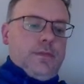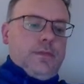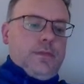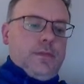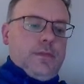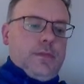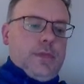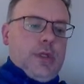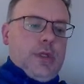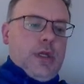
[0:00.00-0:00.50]

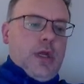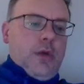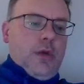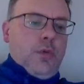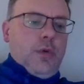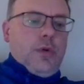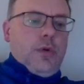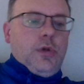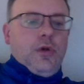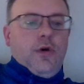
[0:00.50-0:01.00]
You
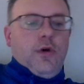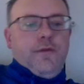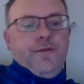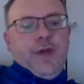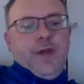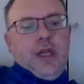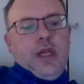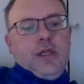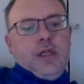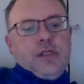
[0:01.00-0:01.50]
know, not
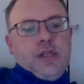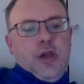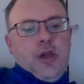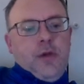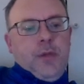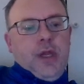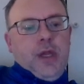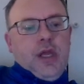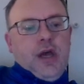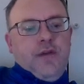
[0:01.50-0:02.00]
feeling
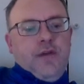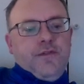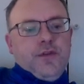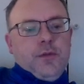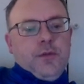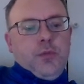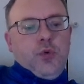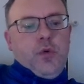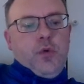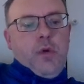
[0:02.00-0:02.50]
terribly
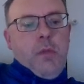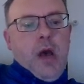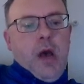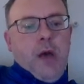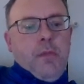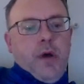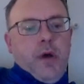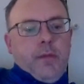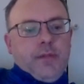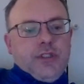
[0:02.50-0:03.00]
comfortable about
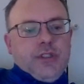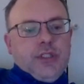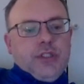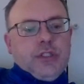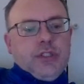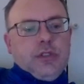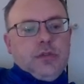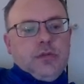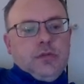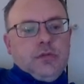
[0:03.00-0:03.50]
my
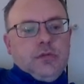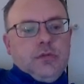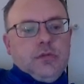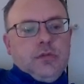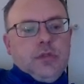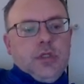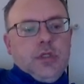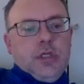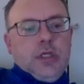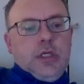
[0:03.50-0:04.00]
position.
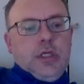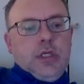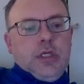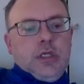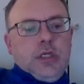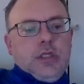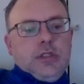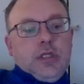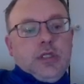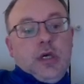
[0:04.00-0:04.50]

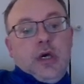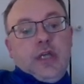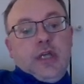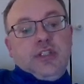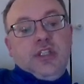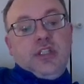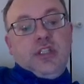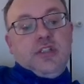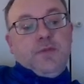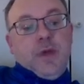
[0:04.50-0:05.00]
So I
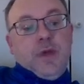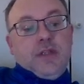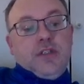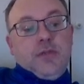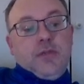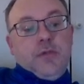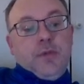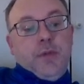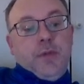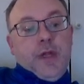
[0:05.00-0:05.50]
actually expected
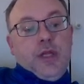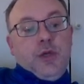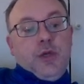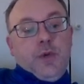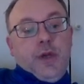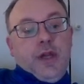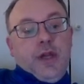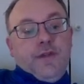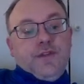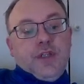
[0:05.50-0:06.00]
him to play
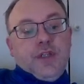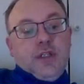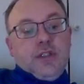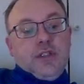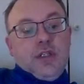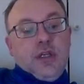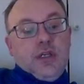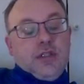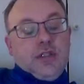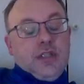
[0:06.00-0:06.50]
queen f6
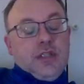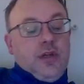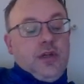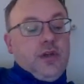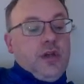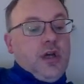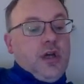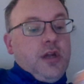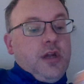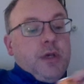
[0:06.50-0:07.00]
here because that looked
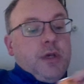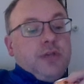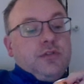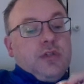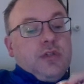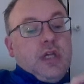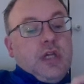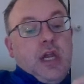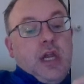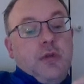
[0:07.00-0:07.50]
like the
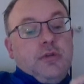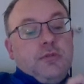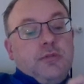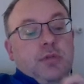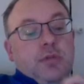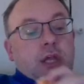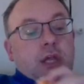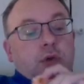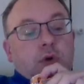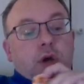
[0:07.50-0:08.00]
most... And he was
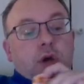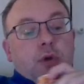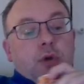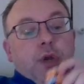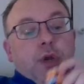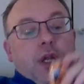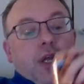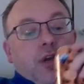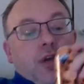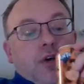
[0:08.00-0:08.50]
playing quite
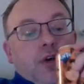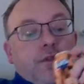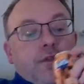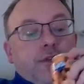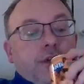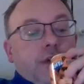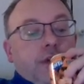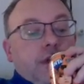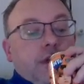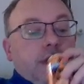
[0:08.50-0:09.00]
quickly and
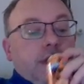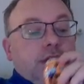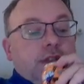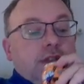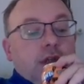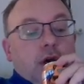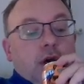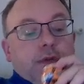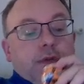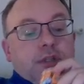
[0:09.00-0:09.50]
confidently, so
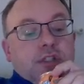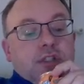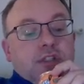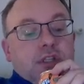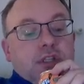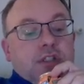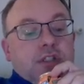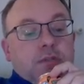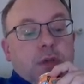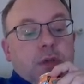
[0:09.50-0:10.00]
I was
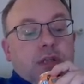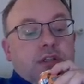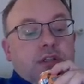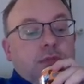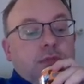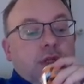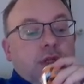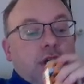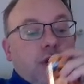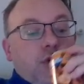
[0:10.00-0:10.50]
expecting him
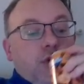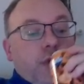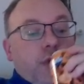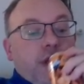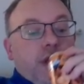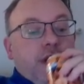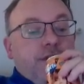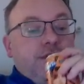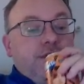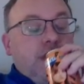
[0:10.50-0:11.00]
to go queen
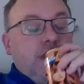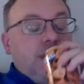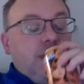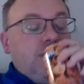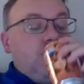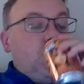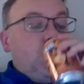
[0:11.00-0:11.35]
f6.